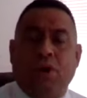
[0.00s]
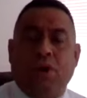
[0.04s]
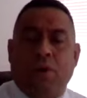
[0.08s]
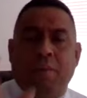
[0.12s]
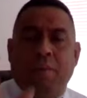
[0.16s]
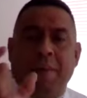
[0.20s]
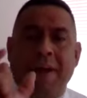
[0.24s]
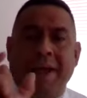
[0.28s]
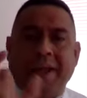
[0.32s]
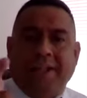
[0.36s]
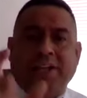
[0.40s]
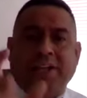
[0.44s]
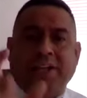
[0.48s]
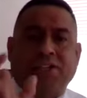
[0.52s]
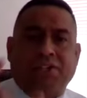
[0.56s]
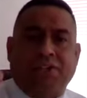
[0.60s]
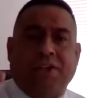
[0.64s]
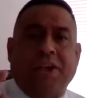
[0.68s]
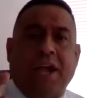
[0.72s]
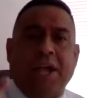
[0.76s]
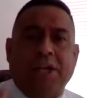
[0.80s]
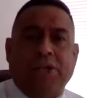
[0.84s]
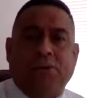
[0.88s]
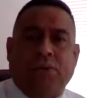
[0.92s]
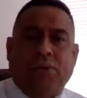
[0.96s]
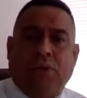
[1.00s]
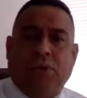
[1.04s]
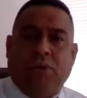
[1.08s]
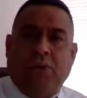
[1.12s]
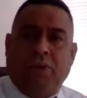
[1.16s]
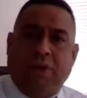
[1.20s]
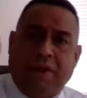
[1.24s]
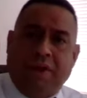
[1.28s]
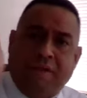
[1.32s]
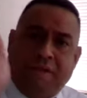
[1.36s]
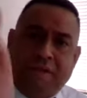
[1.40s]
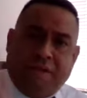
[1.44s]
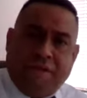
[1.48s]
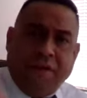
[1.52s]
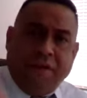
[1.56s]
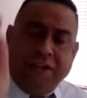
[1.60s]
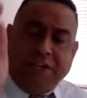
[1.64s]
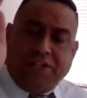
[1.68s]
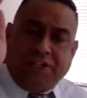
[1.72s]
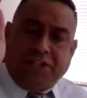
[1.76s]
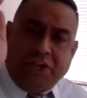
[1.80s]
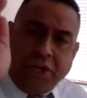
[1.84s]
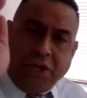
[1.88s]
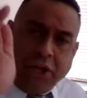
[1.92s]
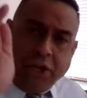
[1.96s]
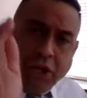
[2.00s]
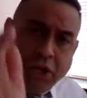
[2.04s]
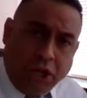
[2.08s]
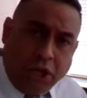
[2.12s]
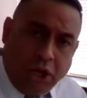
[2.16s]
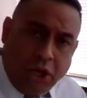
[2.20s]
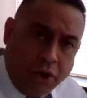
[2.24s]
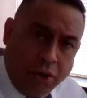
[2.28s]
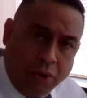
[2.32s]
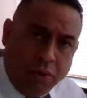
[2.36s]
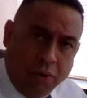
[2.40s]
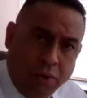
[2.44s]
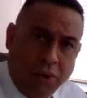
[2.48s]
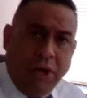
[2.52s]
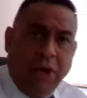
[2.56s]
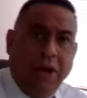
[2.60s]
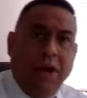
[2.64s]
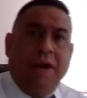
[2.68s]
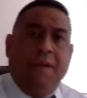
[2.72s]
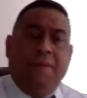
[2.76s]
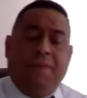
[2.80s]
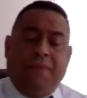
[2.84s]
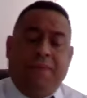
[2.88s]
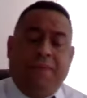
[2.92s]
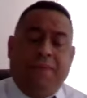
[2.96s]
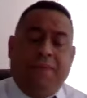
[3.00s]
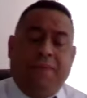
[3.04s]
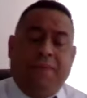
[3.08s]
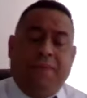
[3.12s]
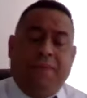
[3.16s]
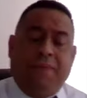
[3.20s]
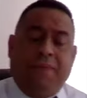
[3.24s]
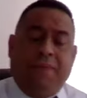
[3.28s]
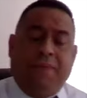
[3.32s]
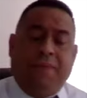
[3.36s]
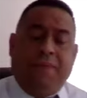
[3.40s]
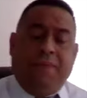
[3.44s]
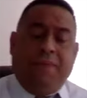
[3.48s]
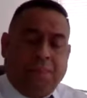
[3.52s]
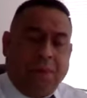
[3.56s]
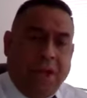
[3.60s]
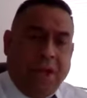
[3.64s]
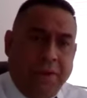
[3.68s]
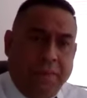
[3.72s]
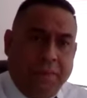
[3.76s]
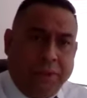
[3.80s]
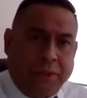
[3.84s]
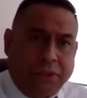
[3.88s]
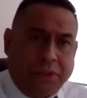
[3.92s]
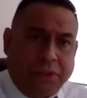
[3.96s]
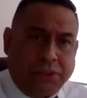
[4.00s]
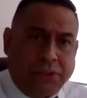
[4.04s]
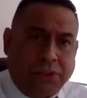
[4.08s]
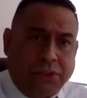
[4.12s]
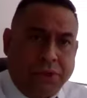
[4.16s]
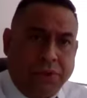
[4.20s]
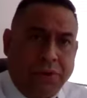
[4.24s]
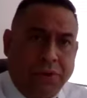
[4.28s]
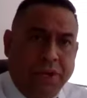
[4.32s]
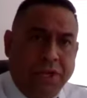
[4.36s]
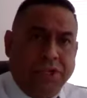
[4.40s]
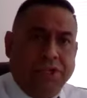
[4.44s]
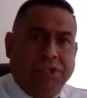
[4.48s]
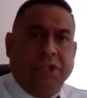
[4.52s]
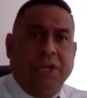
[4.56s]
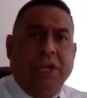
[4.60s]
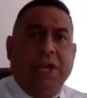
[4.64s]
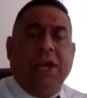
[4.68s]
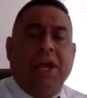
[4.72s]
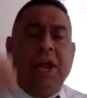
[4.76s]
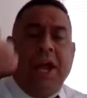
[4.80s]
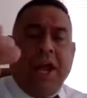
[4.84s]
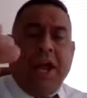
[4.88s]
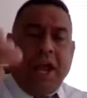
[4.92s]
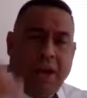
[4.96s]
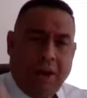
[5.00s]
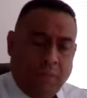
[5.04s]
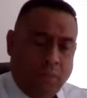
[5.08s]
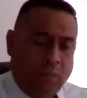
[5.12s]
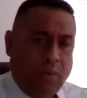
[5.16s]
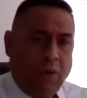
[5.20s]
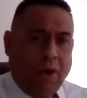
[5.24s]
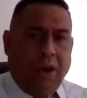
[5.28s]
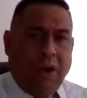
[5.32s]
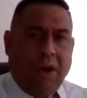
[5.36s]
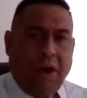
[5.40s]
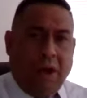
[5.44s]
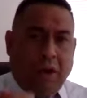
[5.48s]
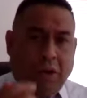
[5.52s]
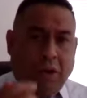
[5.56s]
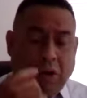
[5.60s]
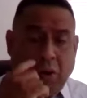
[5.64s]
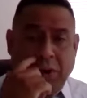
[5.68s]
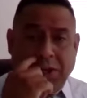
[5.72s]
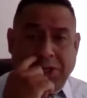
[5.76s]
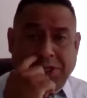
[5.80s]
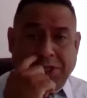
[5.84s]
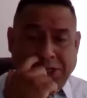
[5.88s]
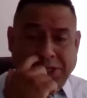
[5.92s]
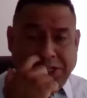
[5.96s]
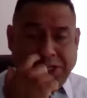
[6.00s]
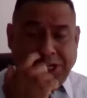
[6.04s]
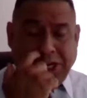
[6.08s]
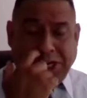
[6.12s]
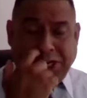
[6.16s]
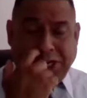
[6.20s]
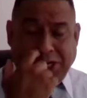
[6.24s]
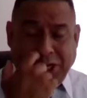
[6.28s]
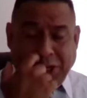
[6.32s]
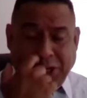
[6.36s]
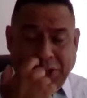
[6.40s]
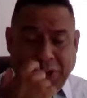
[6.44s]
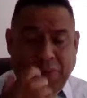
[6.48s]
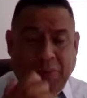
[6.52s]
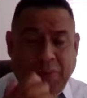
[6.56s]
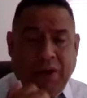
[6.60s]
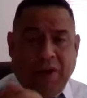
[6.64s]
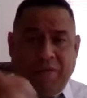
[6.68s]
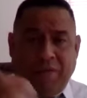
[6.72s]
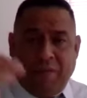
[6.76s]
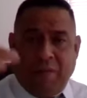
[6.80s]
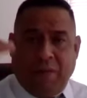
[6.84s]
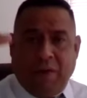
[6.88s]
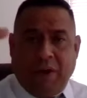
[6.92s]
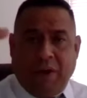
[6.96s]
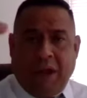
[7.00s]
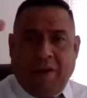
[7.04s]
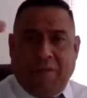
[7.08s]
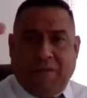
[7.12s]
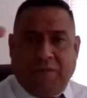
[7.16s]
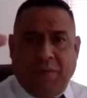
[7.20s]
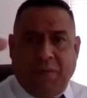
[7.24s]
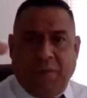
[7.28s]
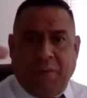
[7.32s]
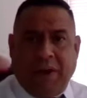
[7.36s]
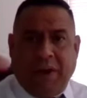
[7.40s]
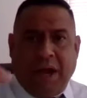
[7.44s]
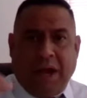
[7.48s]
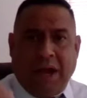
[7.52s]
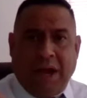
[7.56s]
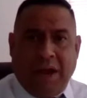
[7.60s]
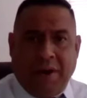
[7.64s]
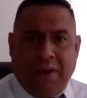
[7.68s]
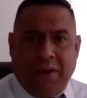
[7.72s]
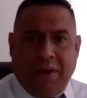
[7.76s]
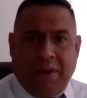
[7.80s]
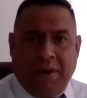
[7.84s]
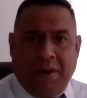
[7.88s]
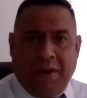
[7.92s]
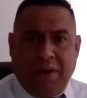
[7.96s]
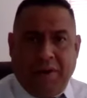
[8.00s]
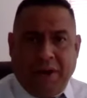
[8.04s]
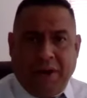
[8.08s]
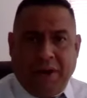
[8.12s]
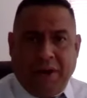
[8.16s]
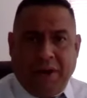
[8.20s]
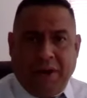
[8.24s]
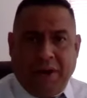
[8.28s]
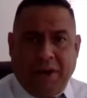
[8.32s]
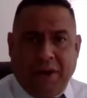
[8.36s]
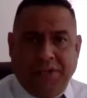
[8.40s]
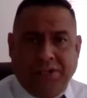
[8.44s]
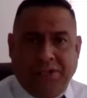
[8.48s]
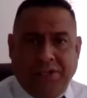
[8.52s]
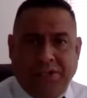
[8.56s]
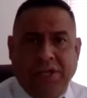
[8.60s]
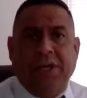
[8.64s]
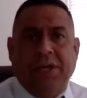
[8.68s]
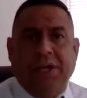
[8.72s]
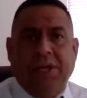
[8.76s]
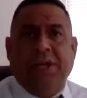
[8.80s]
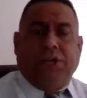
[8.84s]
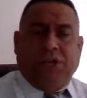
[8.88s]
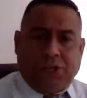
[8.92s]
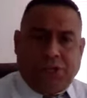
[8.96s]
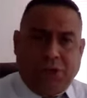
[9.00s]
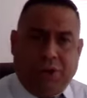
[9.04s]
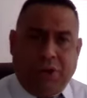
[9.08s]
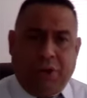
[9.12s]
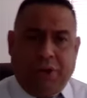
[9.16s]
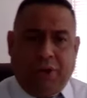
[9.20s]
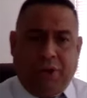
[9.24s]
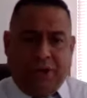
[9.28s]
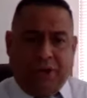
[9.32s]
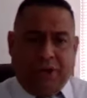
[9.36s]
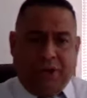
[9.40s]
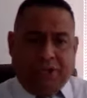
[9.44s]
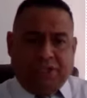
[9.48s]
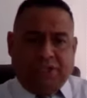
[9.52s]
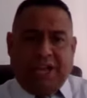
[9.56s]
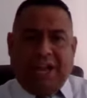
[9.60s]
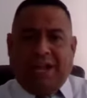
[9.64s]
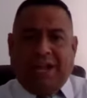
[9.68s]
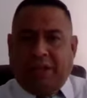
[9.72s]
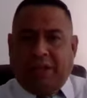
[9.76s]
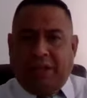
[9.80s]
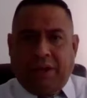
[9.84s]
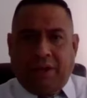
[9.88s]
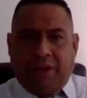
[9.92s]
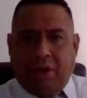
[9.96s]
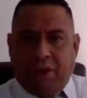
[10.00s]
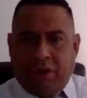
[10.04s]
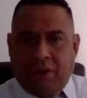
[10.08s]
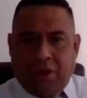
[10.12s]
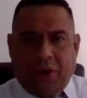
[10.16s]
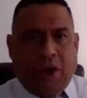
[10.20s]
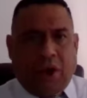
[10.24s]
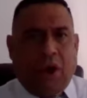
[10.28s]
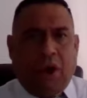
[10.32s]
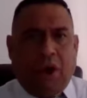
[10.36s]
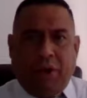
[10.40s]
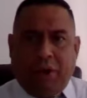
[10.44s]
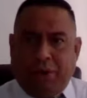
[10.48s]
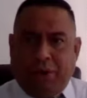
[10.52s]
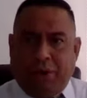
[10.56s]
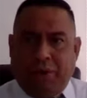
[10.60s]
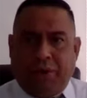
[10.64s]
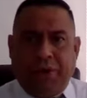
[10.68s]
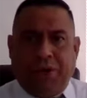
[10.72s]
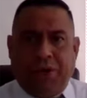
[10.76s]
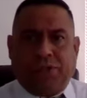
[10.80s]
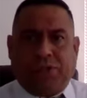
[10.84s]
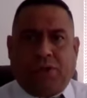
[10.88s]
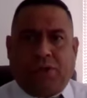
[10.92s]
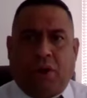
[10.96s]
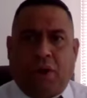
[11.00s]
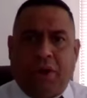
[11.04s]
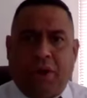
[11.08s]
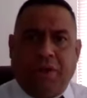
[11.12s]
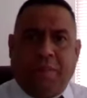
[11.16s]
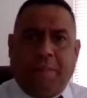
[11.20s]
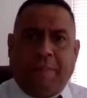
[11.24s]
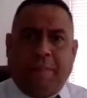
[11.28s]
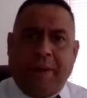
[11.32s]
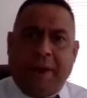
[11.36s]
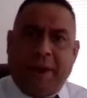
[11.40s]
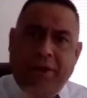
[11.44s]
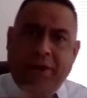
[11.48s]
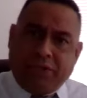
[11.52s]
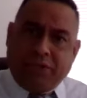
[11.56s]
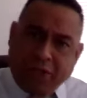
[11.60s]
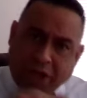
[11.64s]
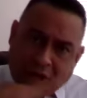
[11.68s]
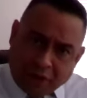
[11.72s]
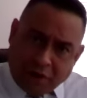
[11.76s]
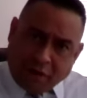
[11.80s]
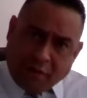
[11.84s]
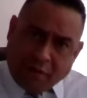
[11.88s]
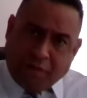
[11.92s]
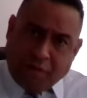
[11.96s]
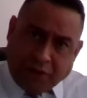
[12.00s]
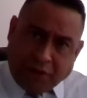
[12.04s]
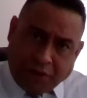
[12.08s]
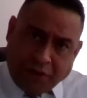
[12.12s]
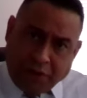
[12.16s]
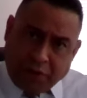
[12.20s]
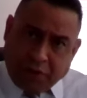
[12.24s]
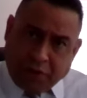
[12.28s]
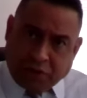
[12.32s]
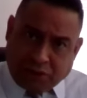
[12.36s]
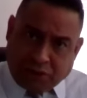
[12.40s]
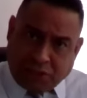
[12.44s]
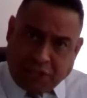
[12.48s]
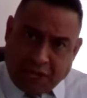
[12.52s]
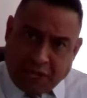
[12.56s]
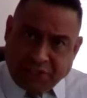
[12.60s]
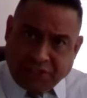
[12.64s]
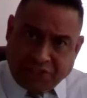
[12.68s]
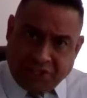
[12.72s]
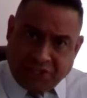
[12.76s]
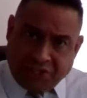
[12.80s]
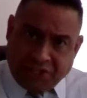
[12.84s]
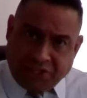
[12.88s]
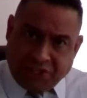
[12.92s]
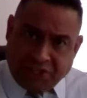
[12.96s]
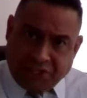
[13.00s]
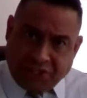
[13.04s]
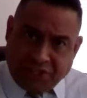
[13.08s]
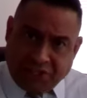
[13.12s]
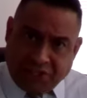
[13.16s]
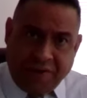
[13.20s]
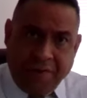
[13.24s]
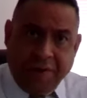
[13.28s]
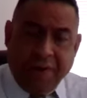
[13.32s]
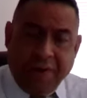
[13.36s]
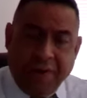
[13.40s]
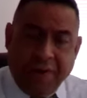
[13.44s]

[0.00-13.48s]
You make a schedule that fits you. Then we supply you with the students, and I'll go into detail after we hire you guys to show you exactly. All you're doing is calling the parents and you're filling your slots in.